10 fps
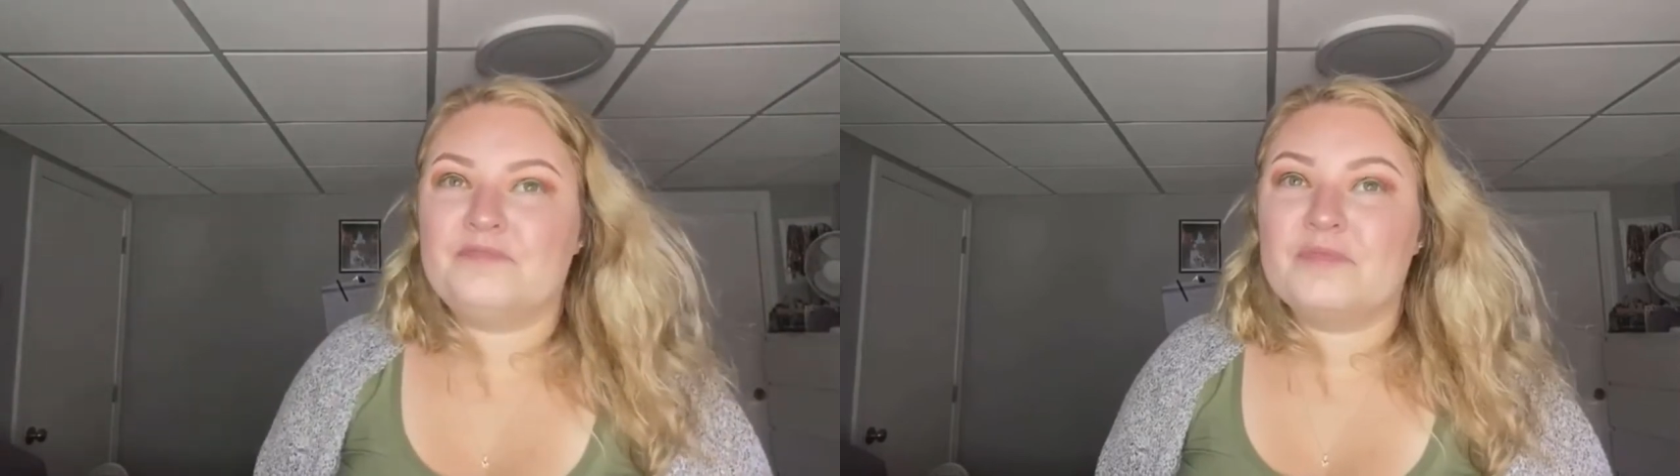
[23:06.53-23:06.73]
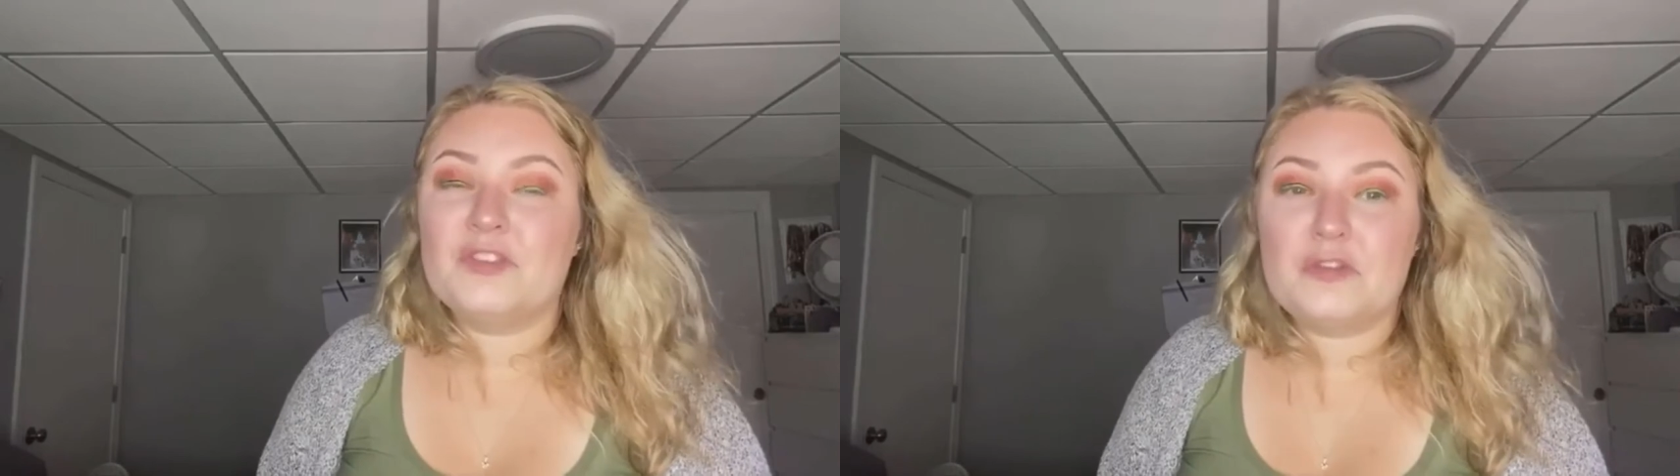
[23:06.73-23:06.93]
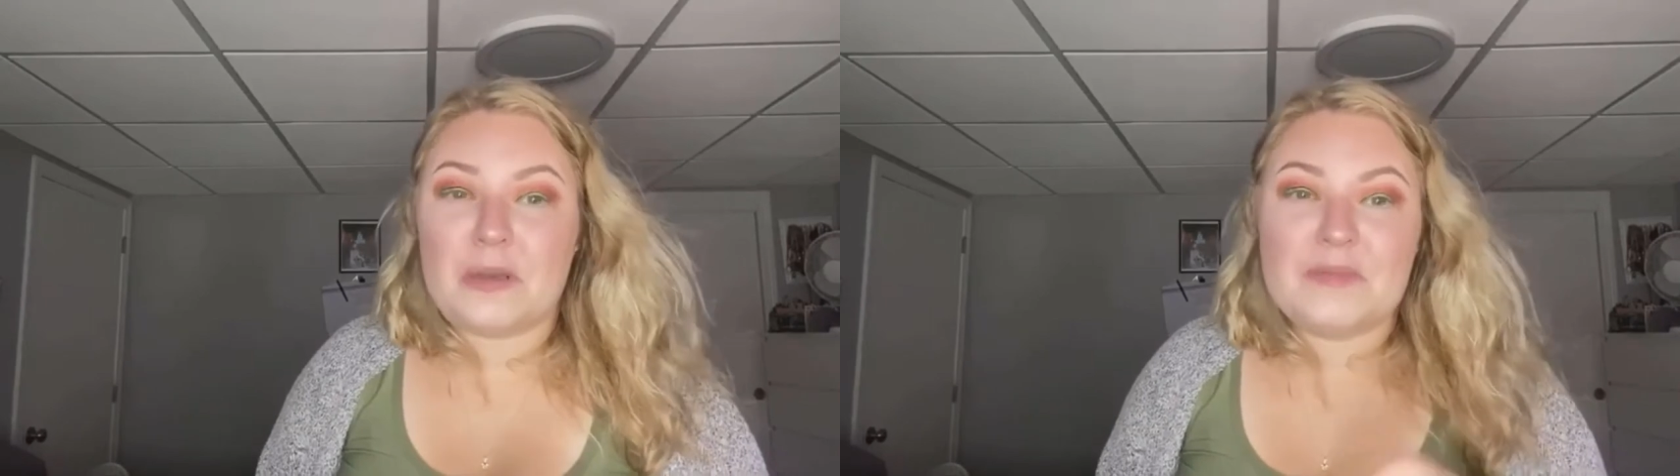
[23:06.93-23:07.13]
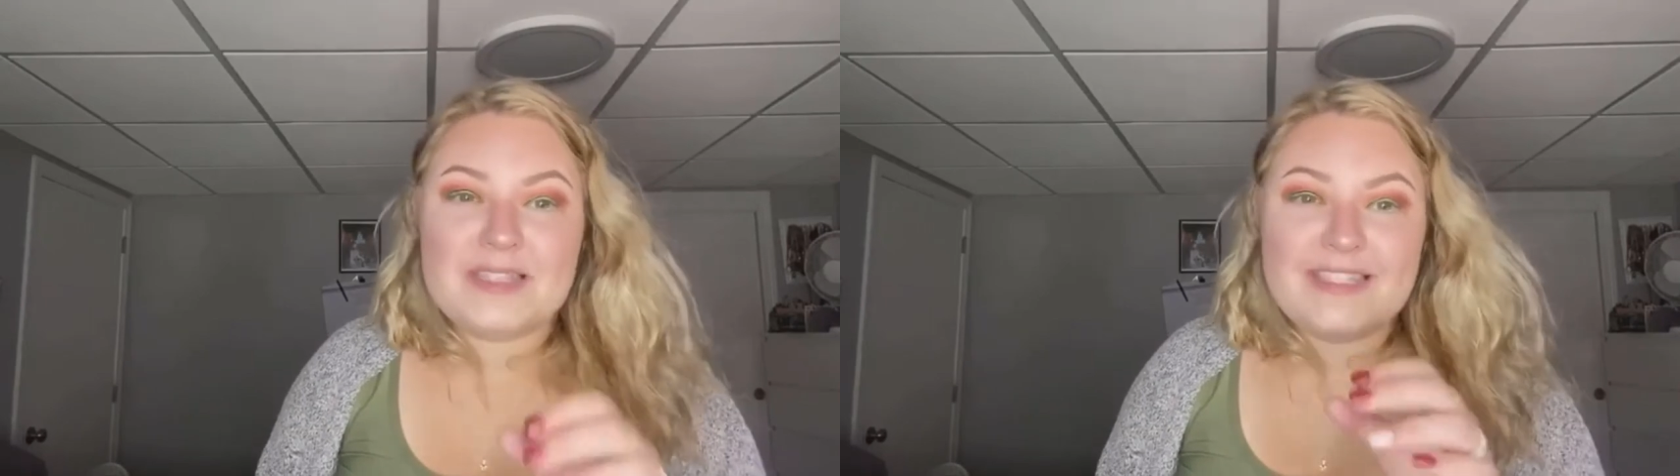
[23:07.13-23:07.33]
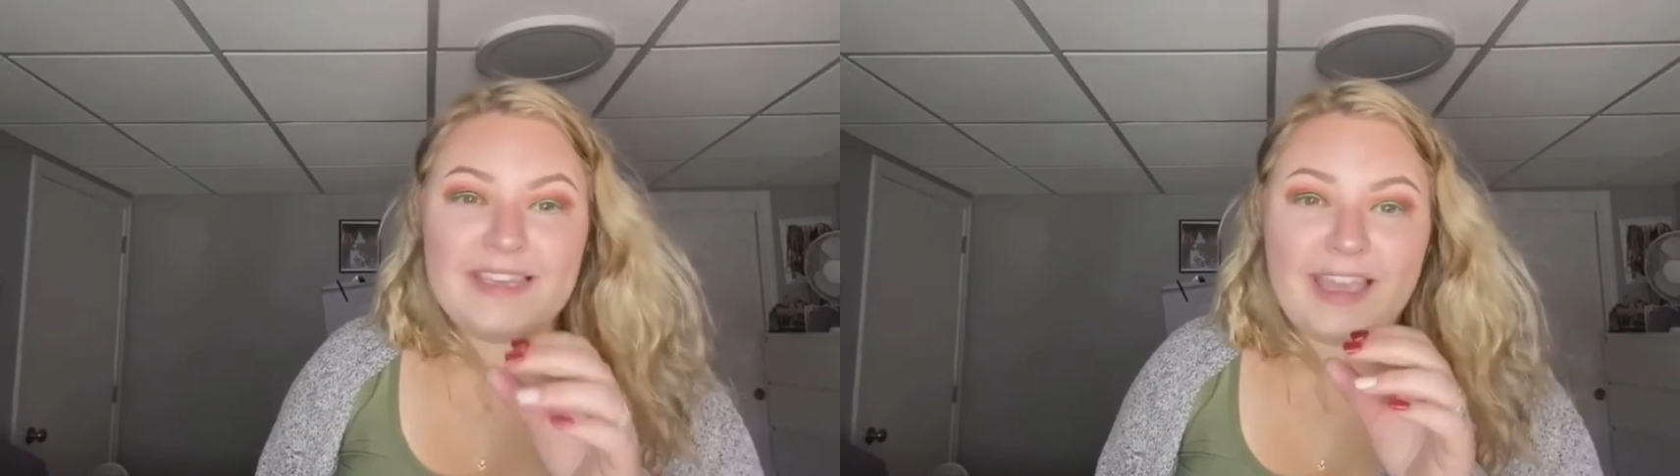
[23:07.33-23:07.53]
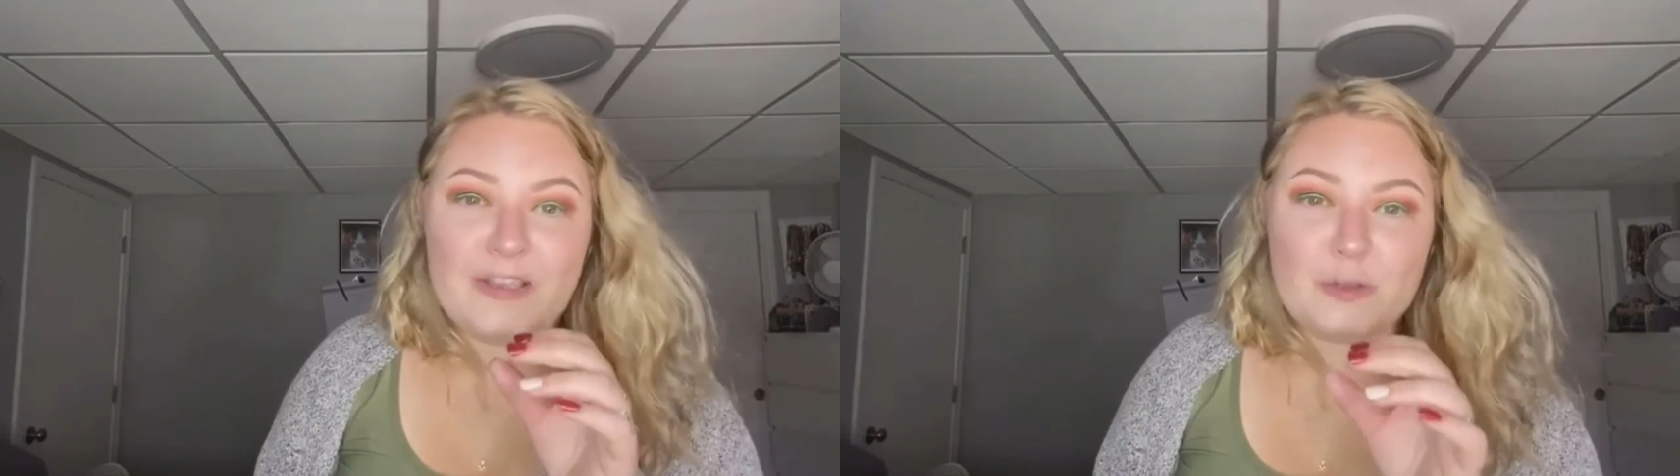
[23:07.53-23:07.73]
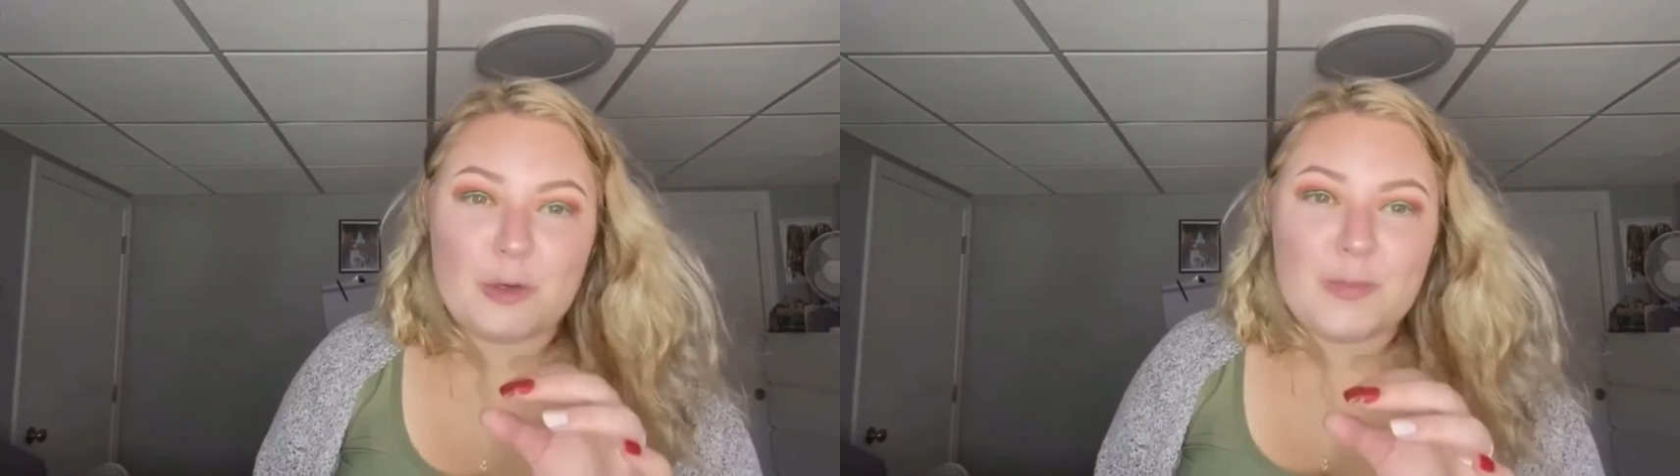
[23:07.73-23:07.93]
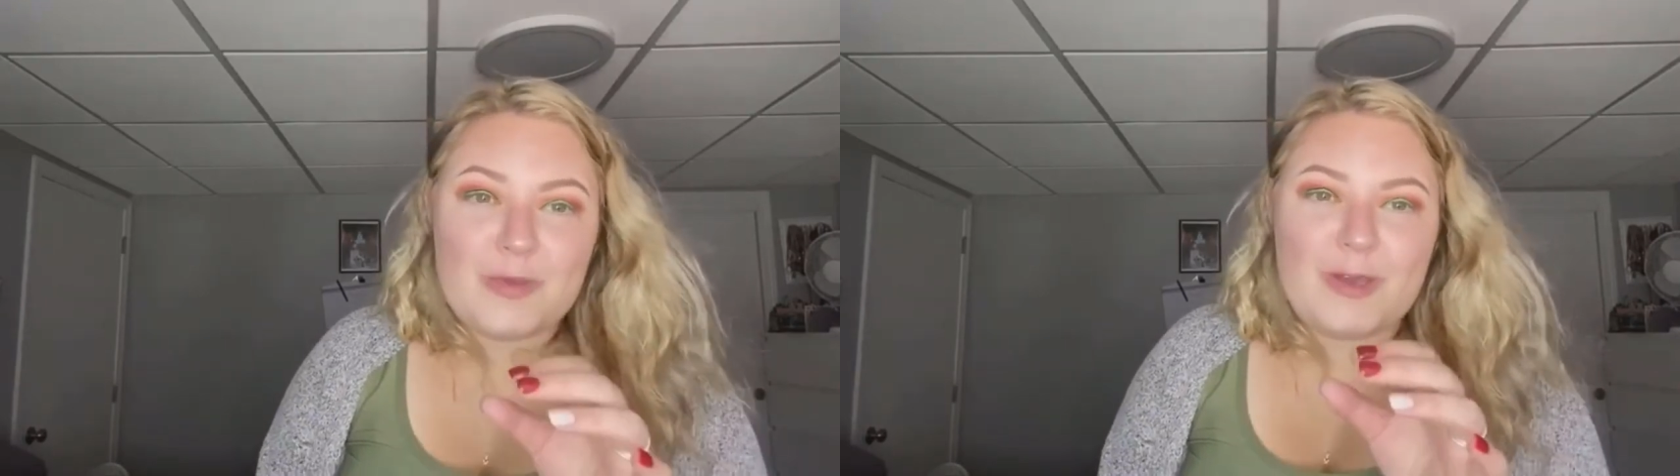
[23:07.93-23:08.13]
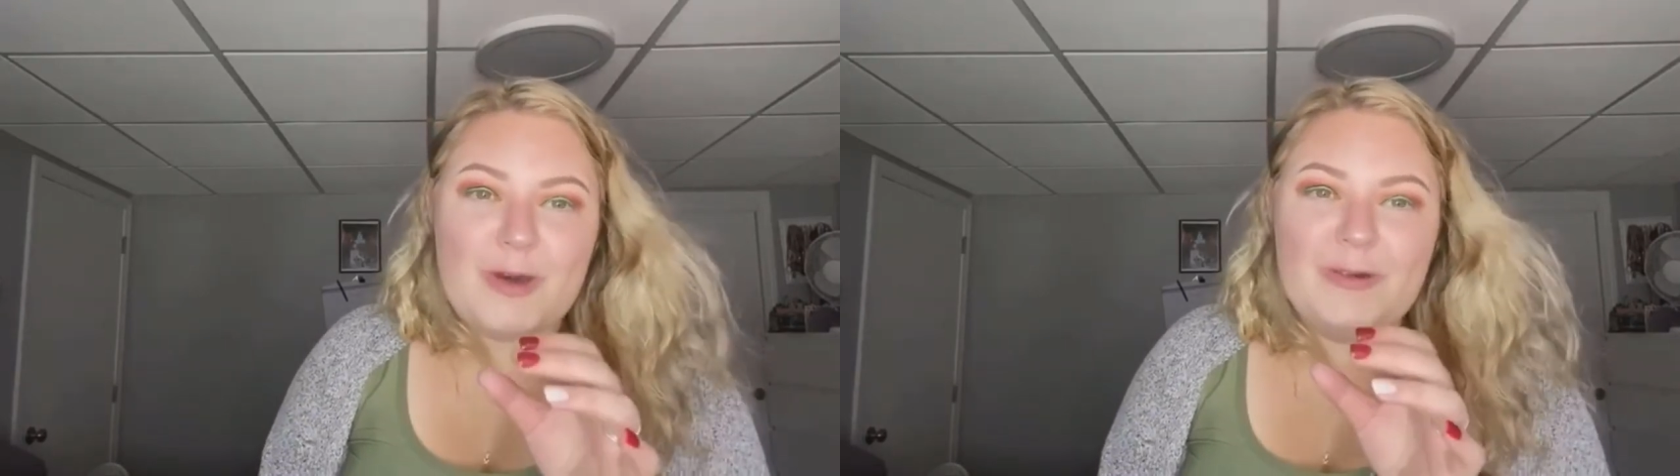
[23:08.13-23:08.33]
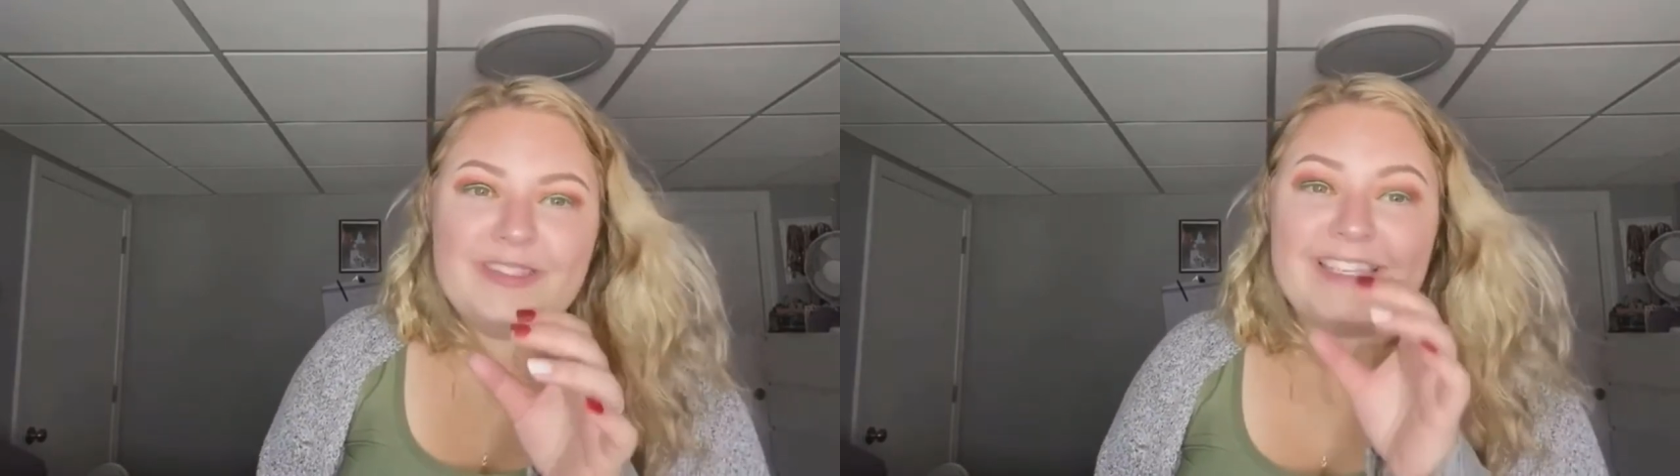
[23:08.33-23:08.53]
drumstick ice cream
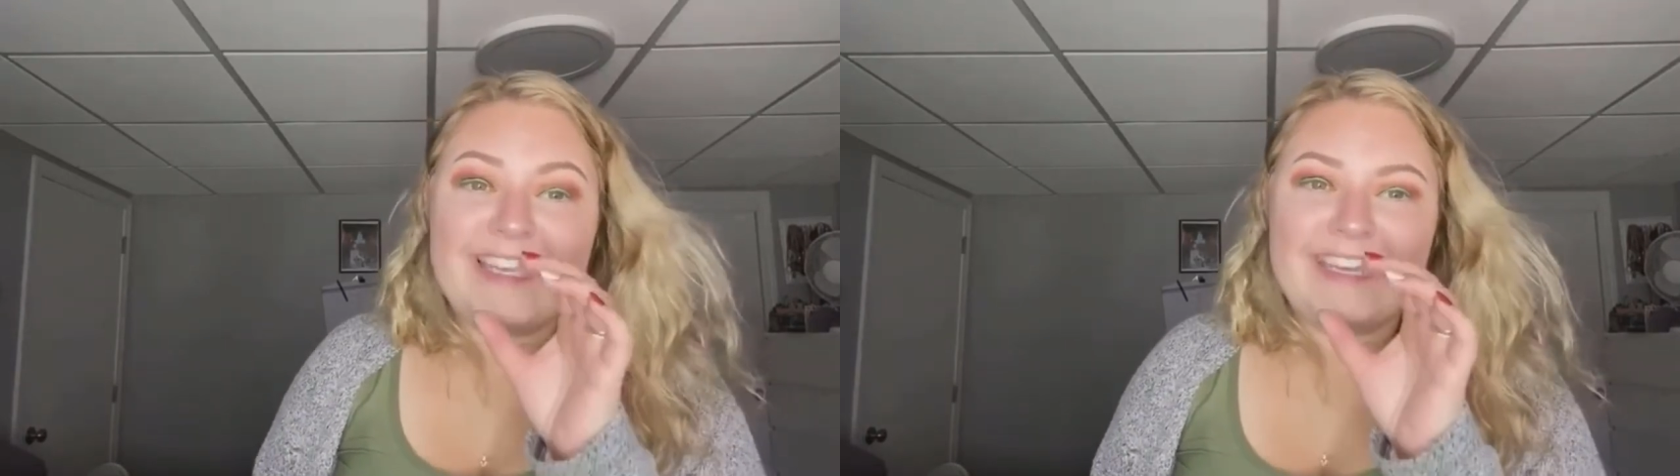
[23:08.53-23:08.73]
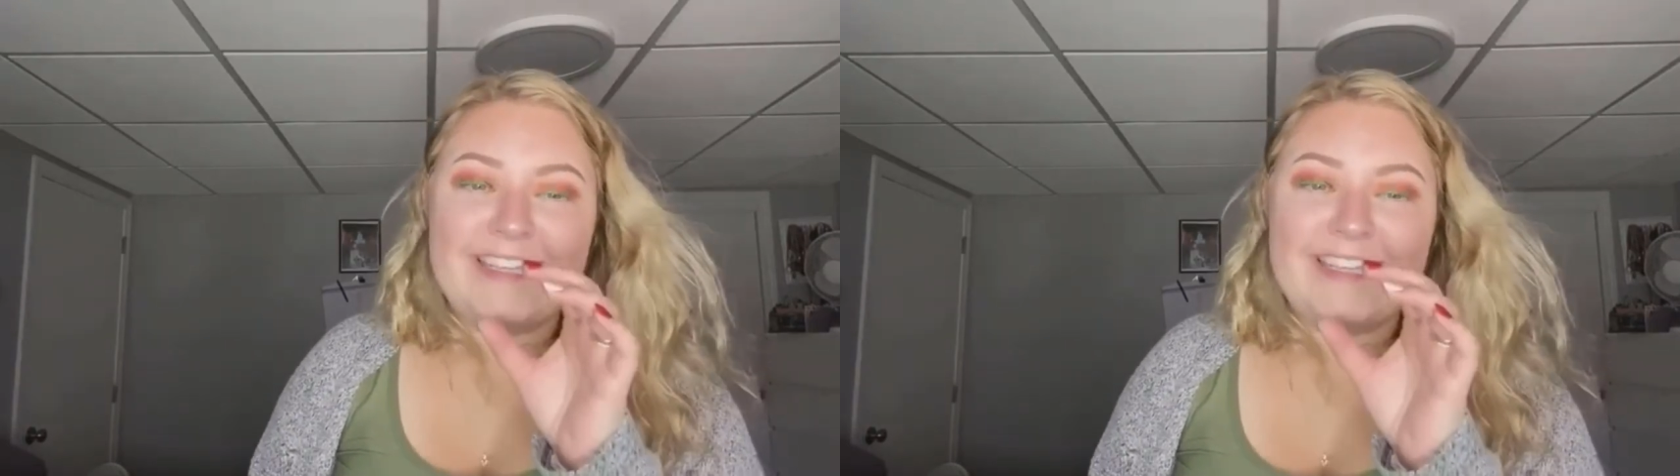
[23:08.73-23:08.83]
cones like in his